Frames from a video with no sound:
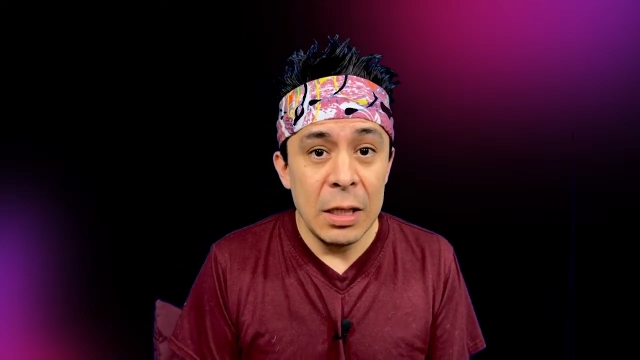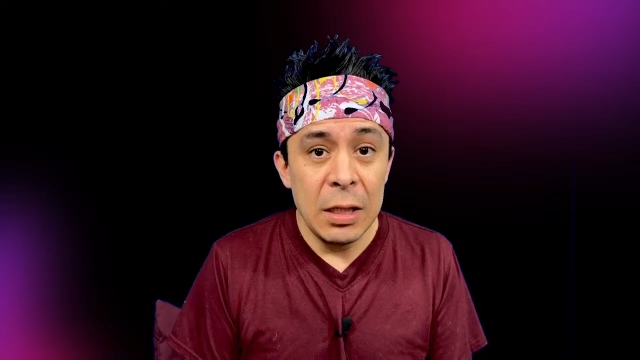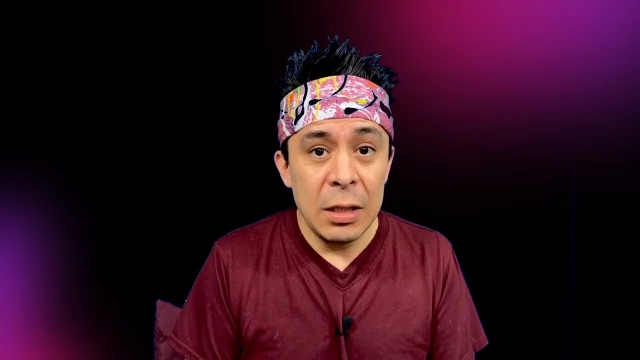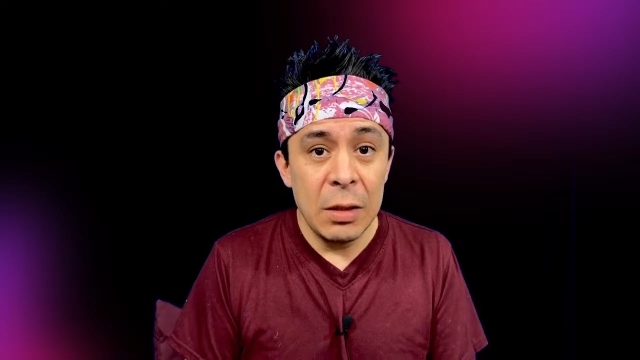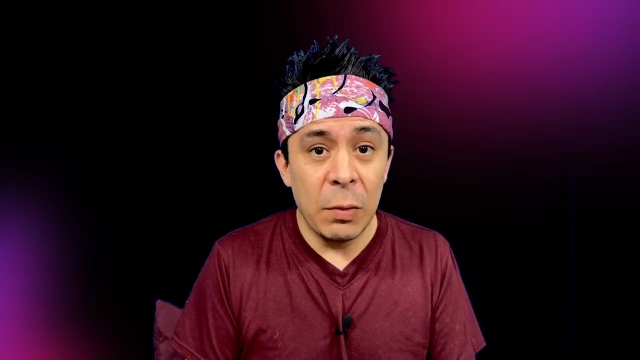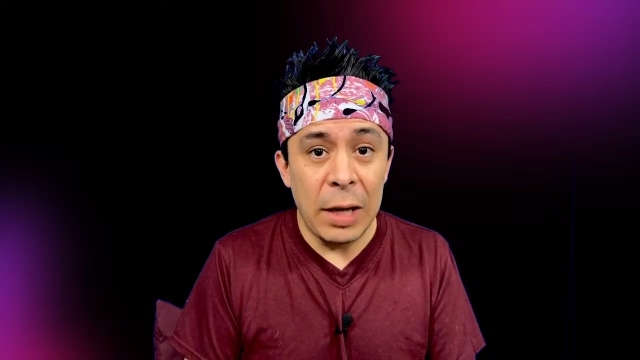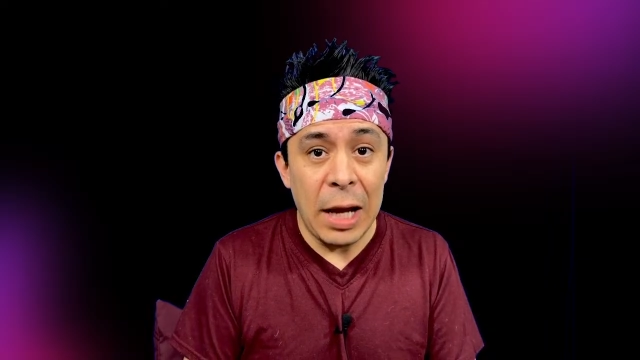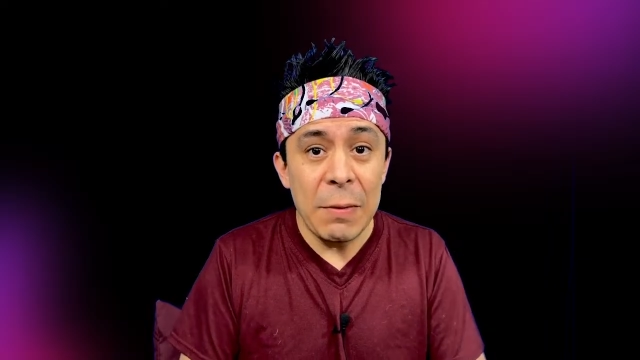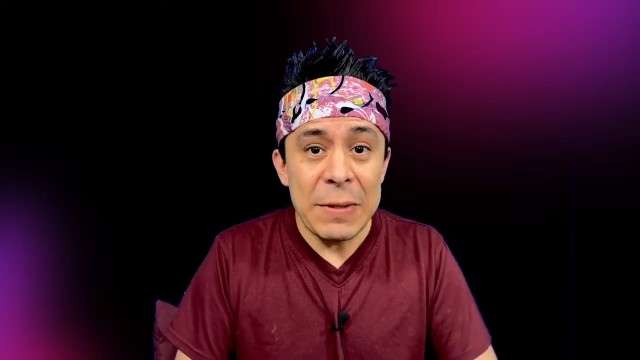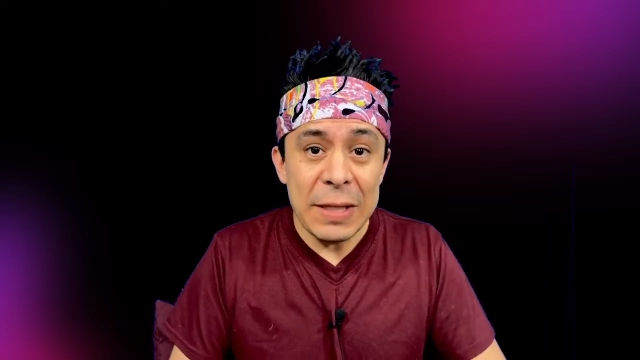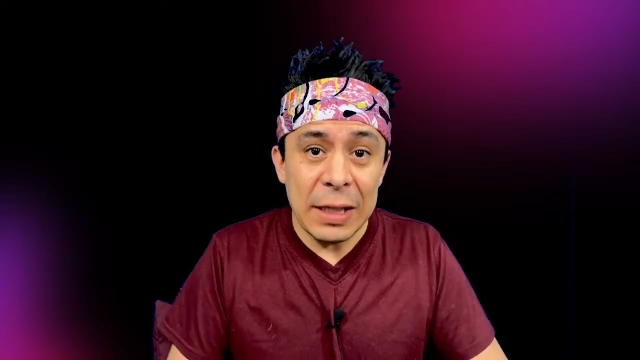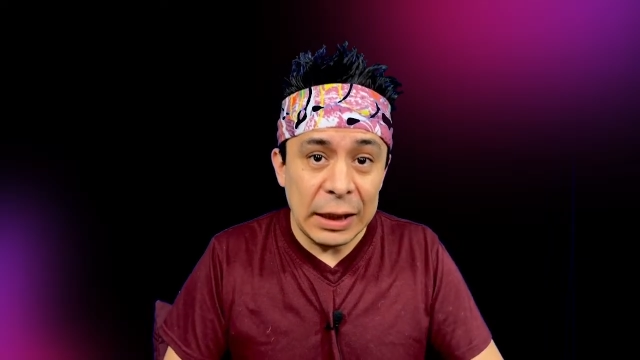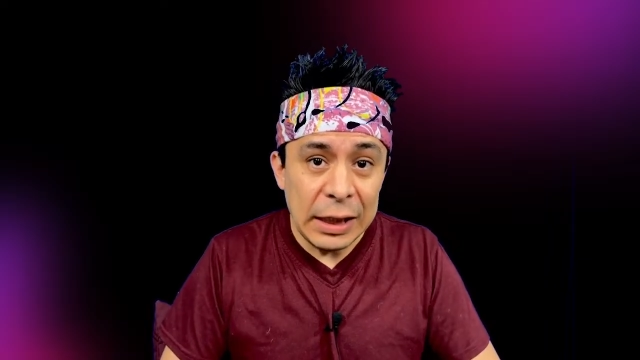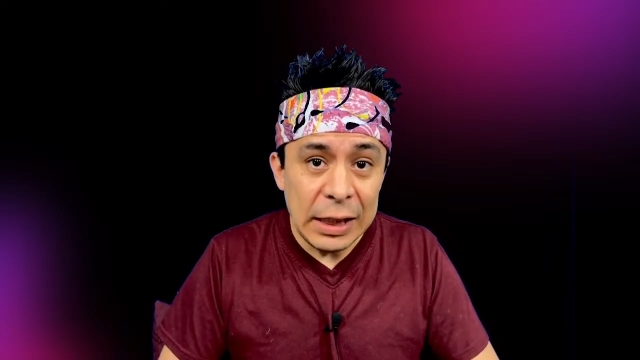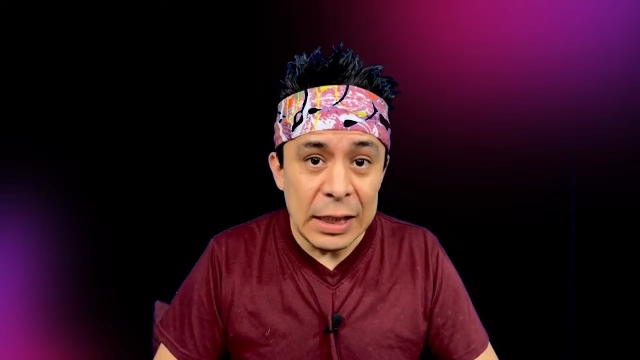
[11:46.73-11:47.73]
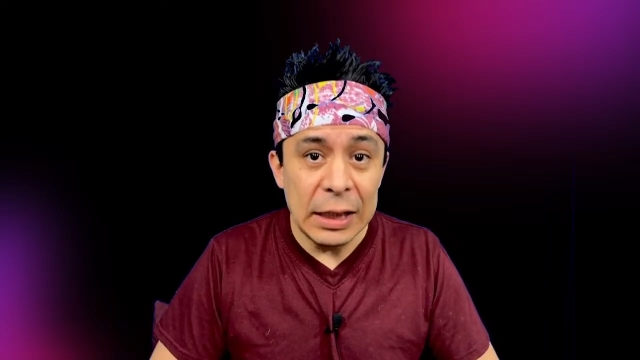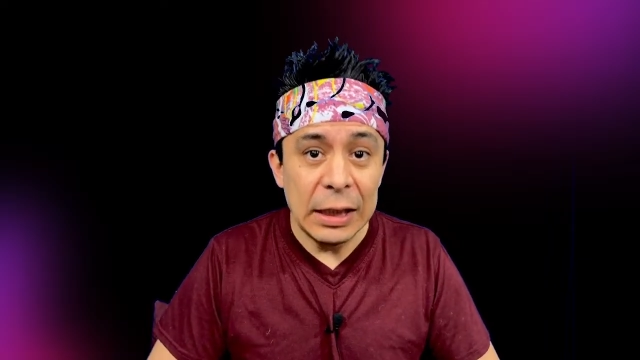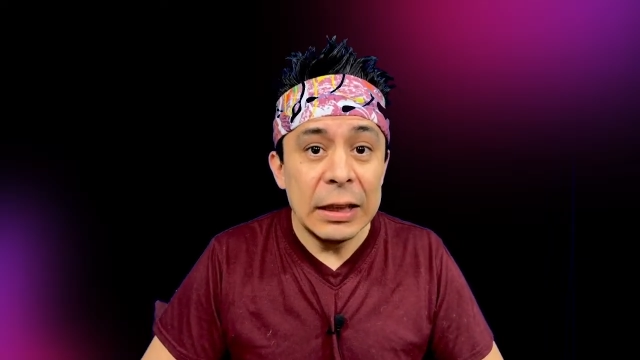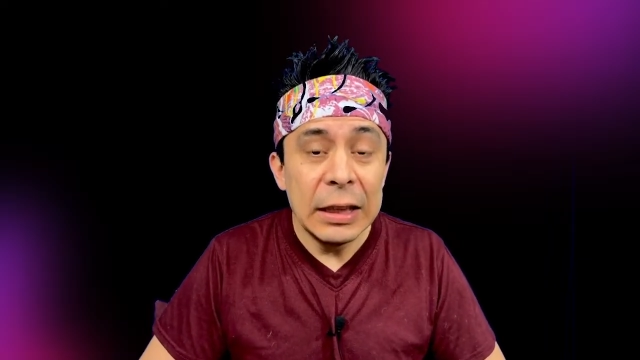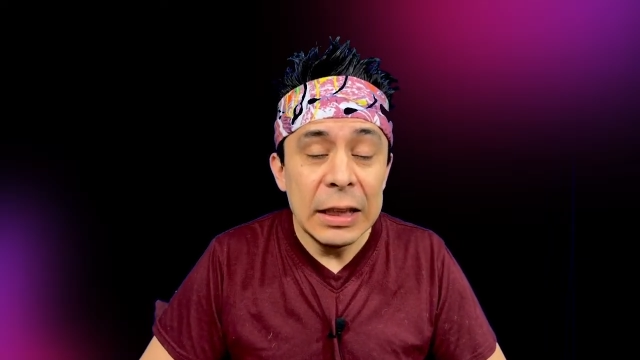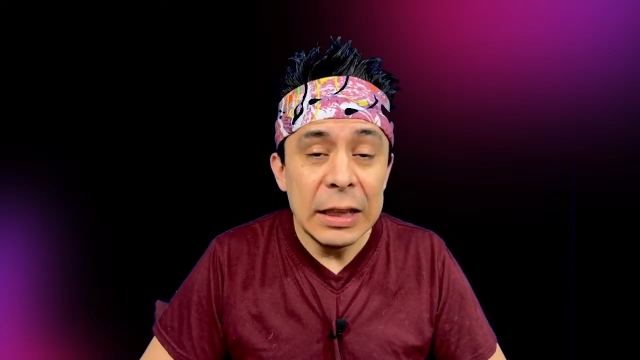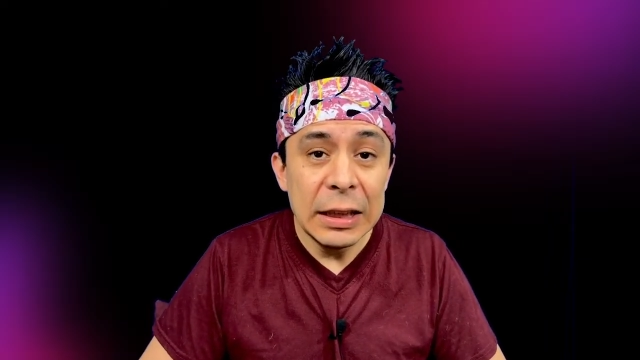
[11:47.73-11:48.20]
When I was a
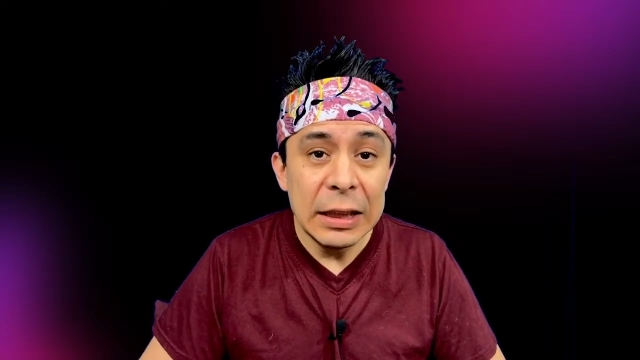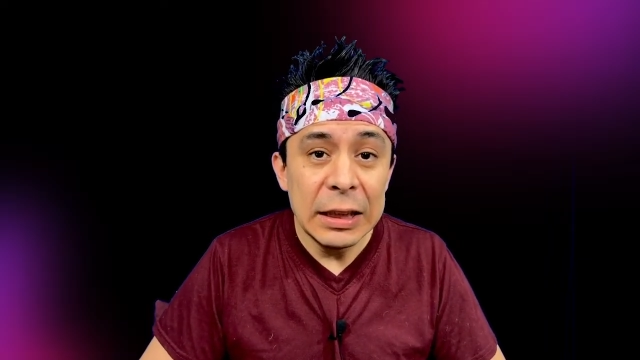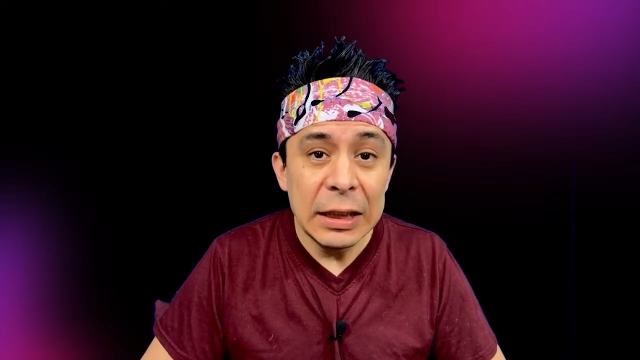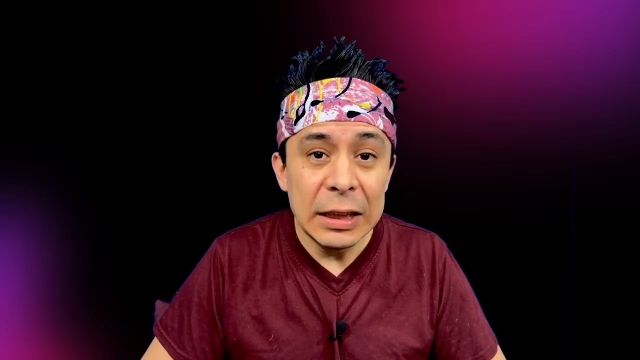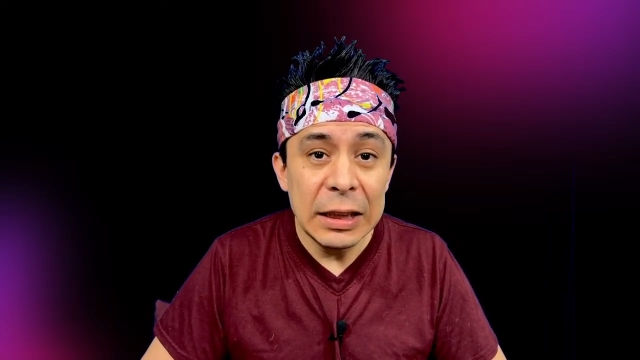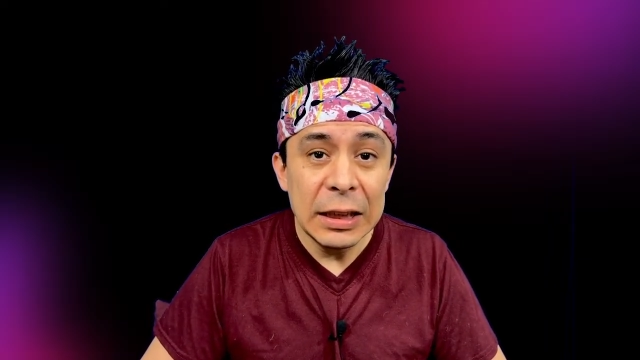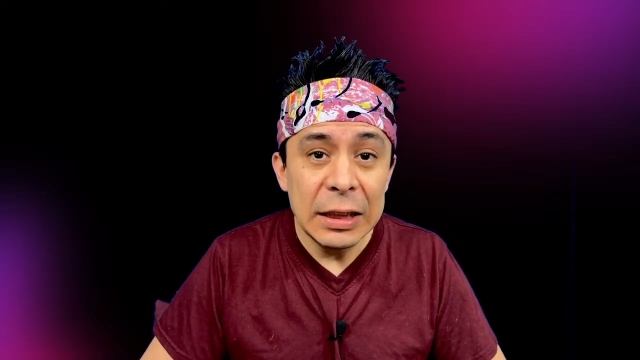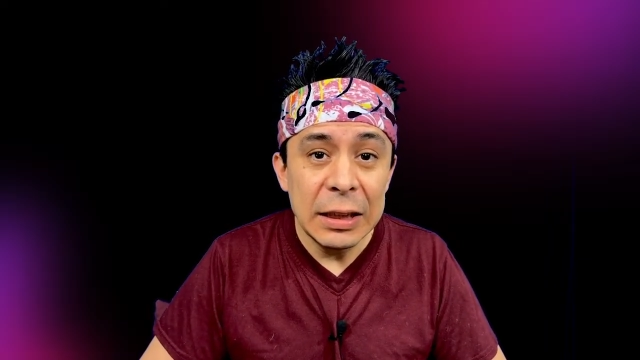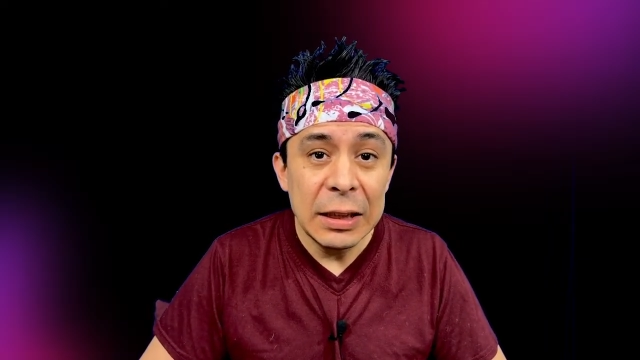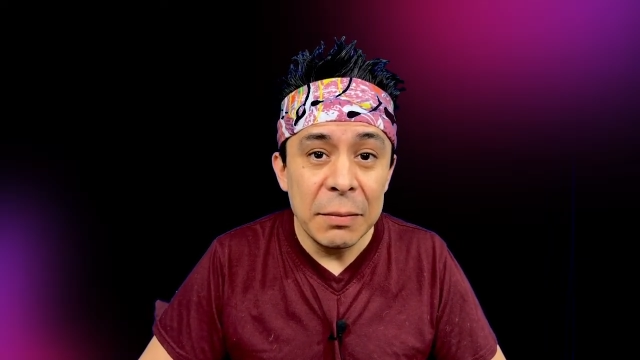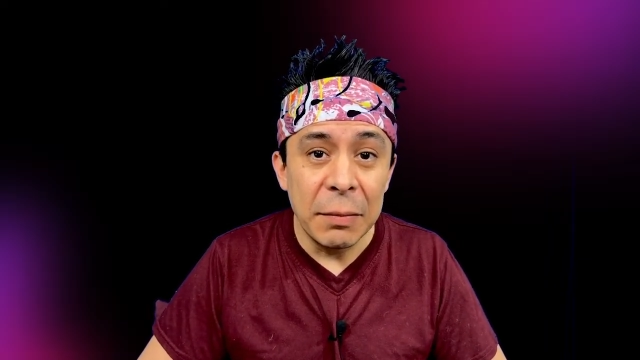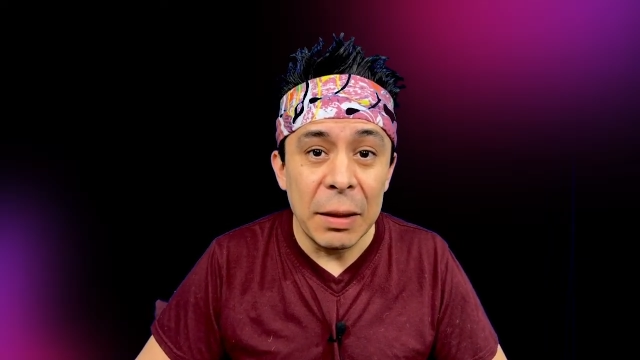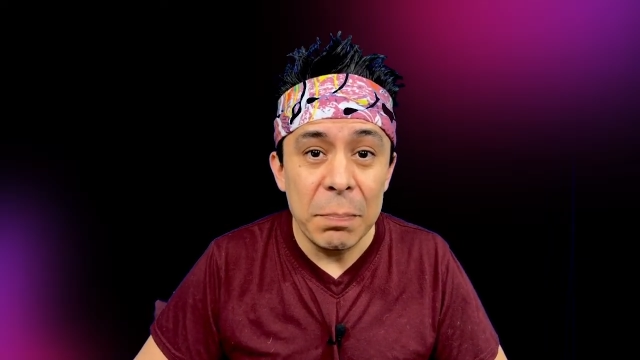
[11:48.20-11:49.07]
kid, my